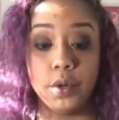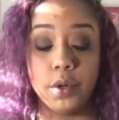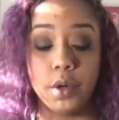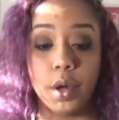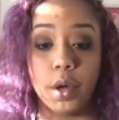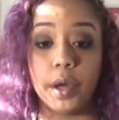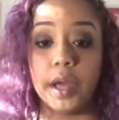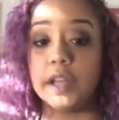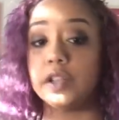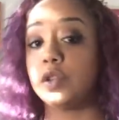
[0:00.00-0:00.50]

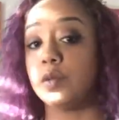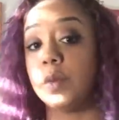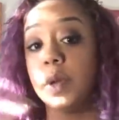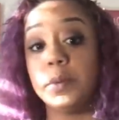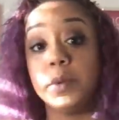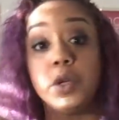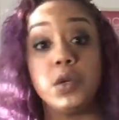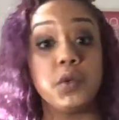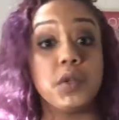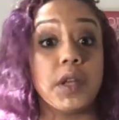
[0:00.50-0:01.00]
Okay, so
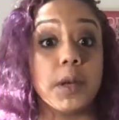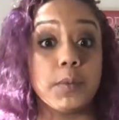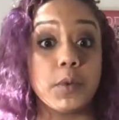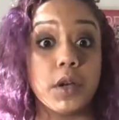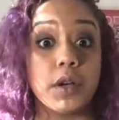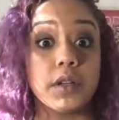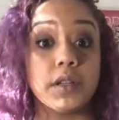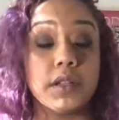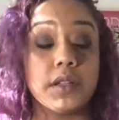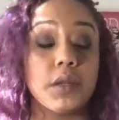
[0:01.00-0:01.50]
maybe you stopped
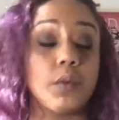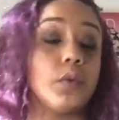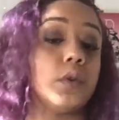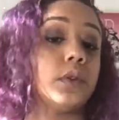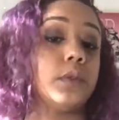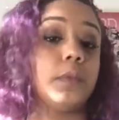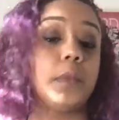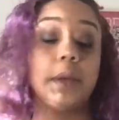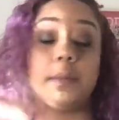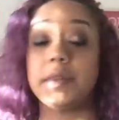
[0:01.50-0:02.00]
talking to
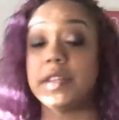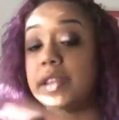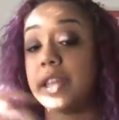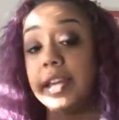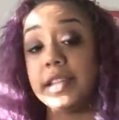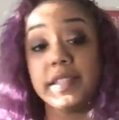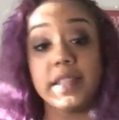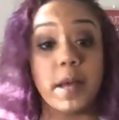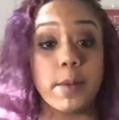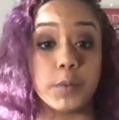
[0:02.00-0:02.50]
someone, maybe
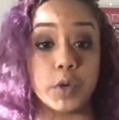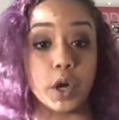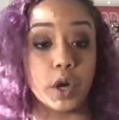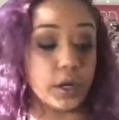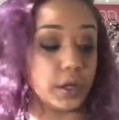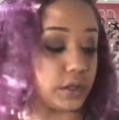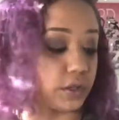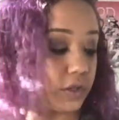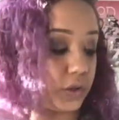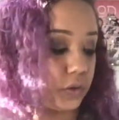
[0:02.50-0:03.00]
they stopped
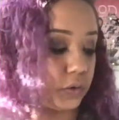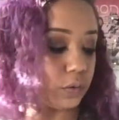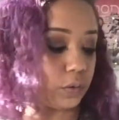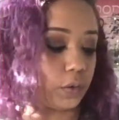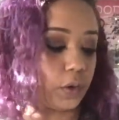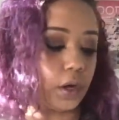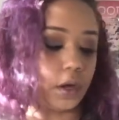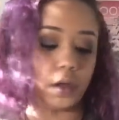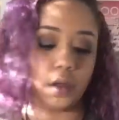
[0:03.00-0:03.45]
talking to you.